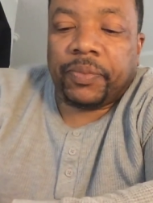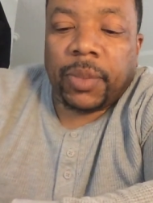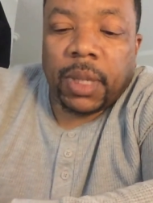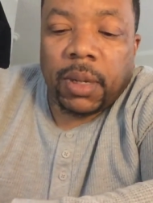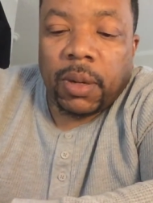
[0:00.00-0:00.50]

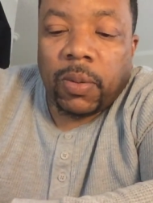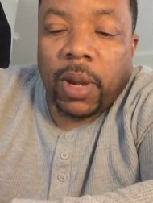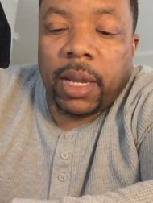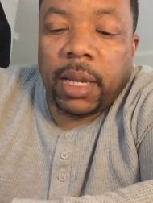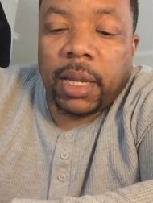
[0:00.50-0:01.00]
right?
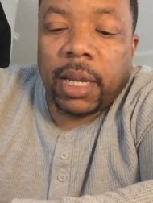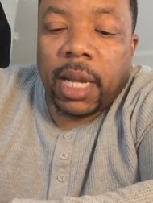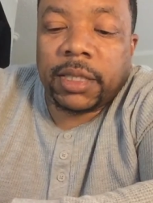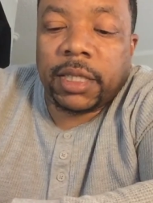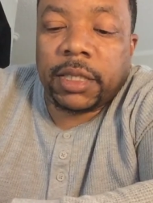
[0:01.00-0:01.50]
Got this
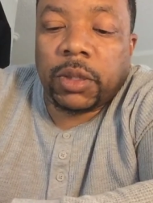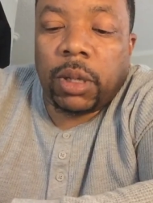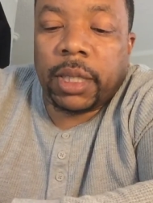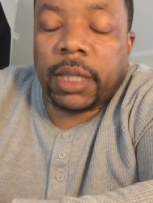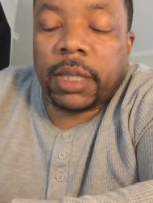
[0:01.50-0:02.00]
all of this,
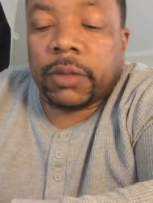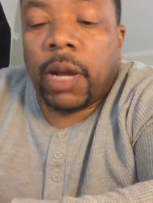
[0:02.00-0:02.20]
right?